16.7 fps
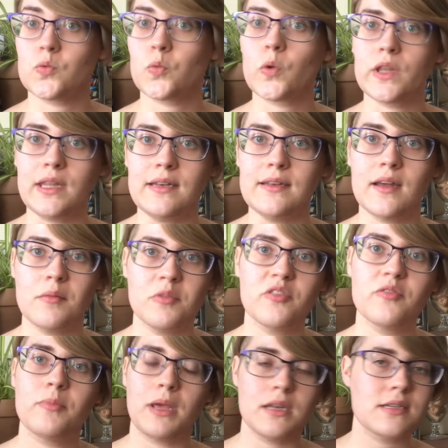really dumb
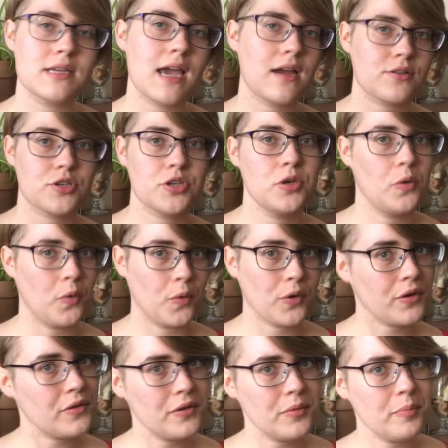of me to actually
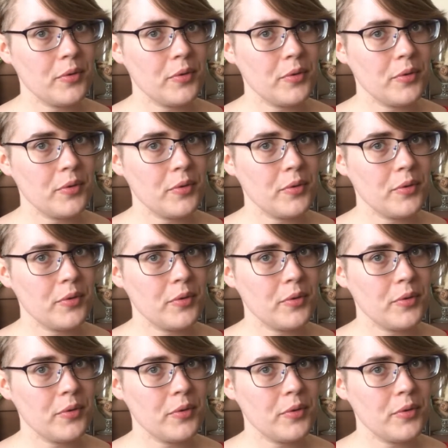order